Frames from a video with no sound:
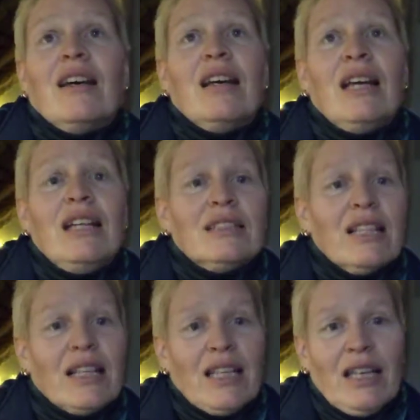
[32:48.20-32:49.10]
it is
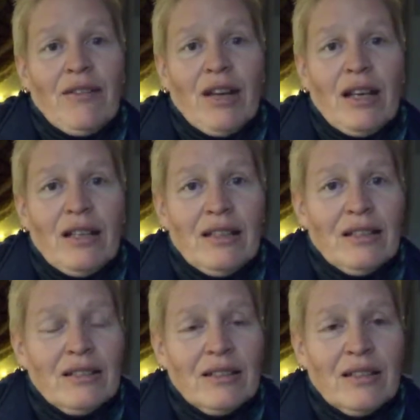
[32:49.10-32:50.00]
like given.
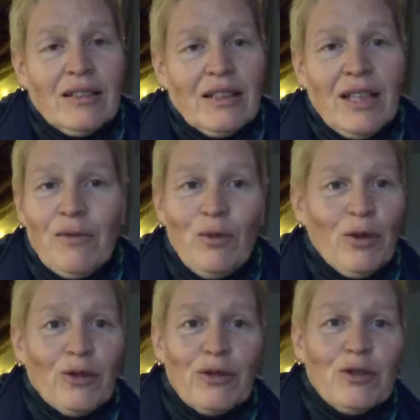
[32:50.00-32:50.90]
It
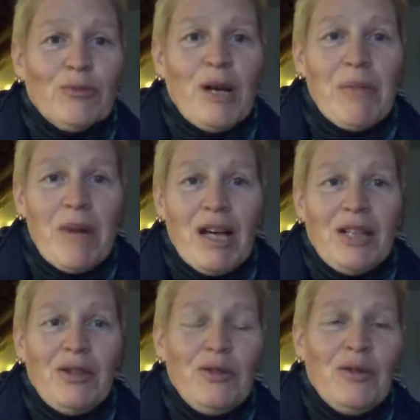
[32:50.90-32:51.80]
wouldn't cross my mind
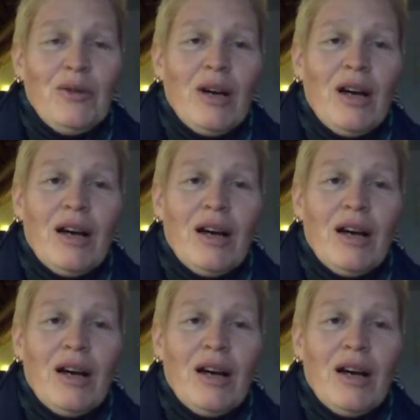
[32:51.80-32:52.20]
to